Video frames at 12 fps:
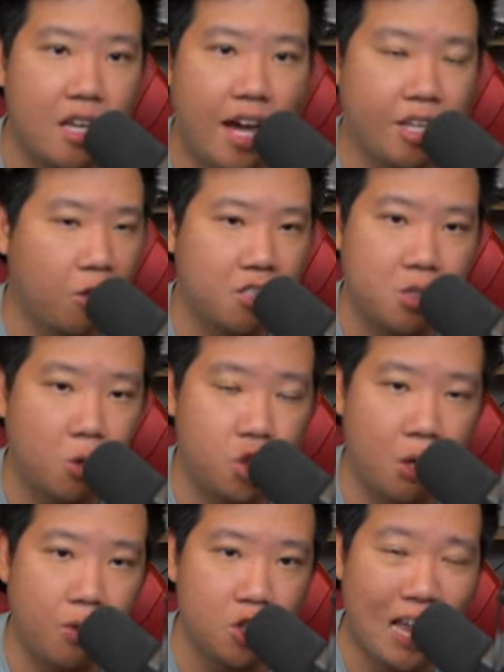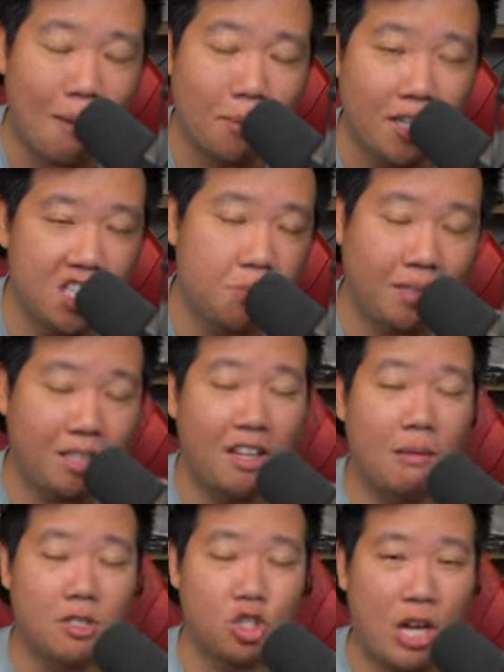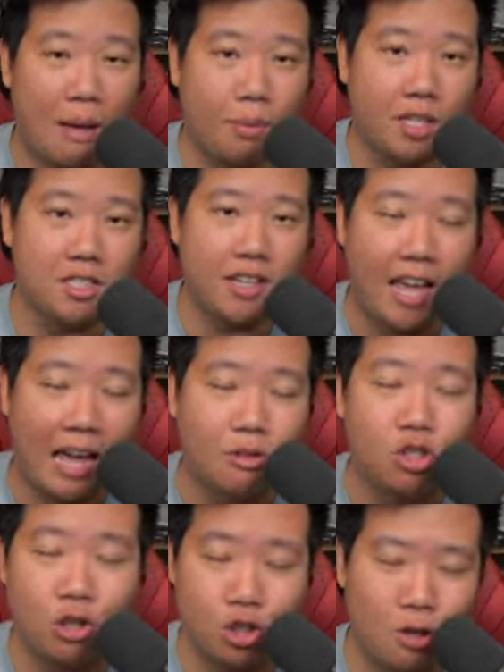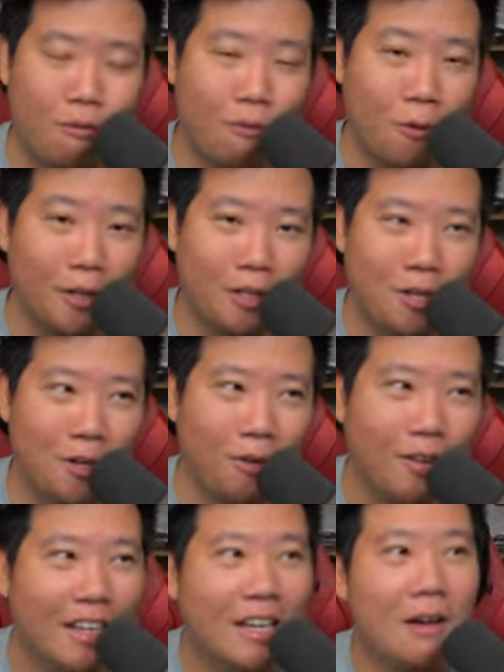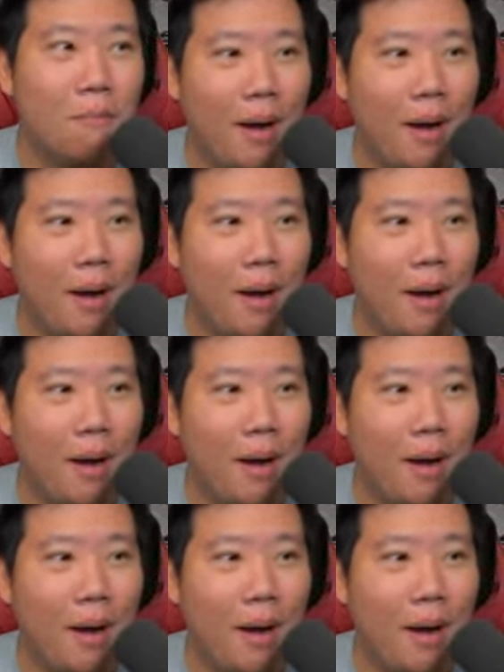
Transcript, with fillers: I don't associate with Japanese, but the name is Japanese that I have, Shinchi42.